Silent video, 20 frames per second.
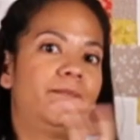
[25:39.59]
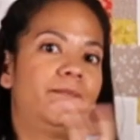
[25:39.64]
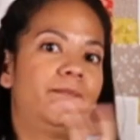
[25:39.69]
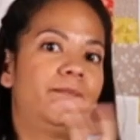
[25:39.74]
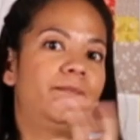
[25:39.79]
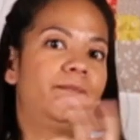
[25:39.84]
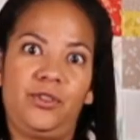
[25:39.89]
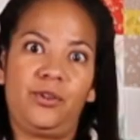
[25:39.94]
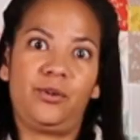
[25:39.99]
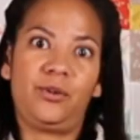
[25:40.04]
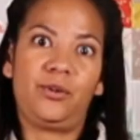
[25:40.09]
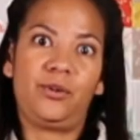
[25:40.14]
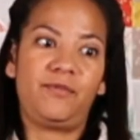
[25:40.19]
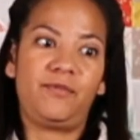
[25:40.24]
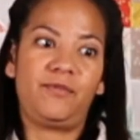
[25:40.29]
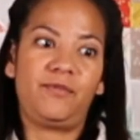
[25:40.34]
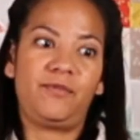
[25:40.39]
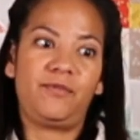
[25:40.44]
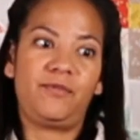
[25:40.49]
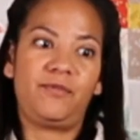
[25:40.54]
For those of
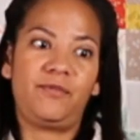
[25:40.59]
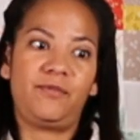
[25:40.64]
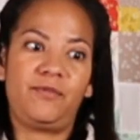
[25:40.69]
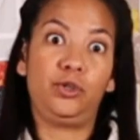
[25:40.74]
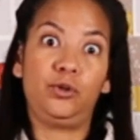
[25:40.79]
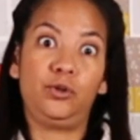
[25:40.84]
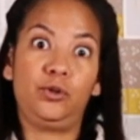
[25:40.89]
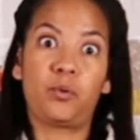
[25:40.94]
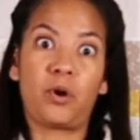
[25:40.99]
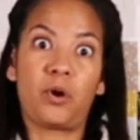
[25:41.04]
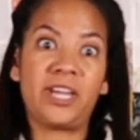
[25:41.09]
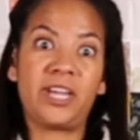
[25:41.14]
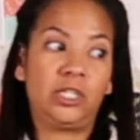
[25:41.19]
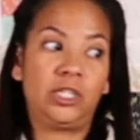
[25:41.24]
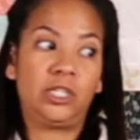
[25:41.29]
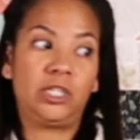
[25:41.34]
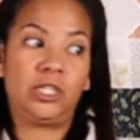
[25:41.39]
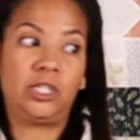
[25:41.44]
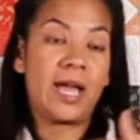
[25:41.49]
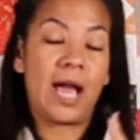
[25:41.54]
you who do bright
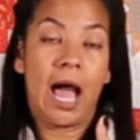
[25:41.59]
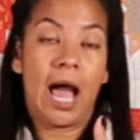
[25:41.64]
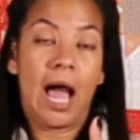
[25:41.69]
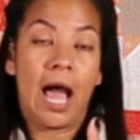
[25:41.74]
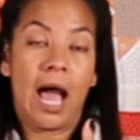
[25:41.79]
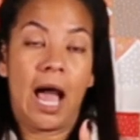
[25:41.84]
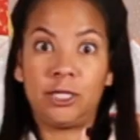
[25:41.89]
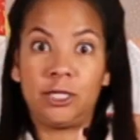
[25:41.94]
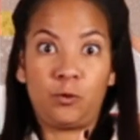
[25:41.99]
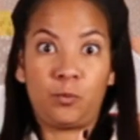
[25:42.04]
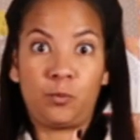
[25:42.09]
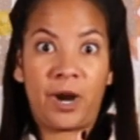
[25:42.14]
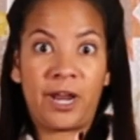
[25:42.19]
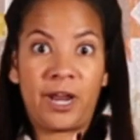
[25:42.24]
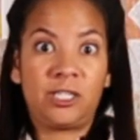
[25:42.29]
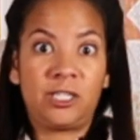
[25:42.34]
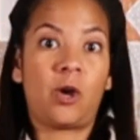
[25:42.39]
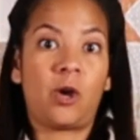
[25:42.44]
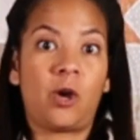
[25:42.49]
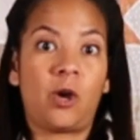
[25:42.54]
sewing, I do bright
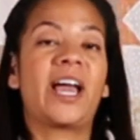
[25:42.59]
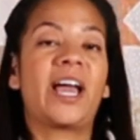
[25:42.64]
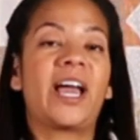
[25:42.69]
sewing.